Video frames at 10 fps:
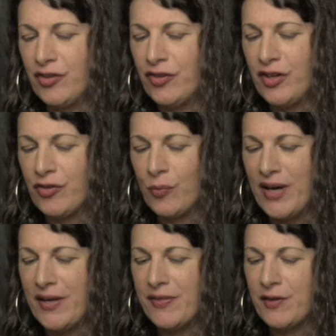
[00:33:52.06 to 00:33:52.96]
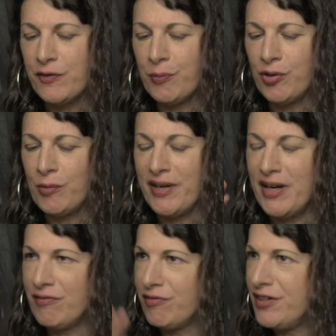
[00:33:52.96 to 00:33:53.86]
is the way that it's supported by
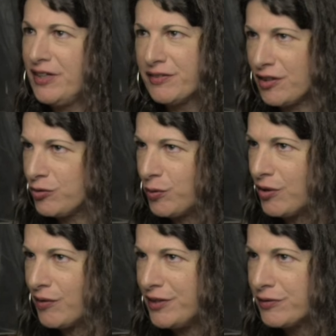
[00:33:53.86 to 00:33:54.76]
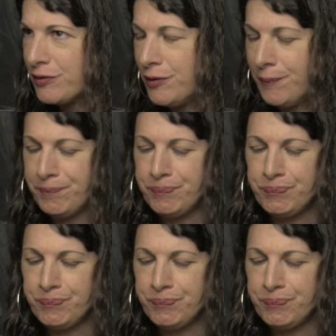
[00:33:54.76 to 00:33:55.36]
every sex worker rights group.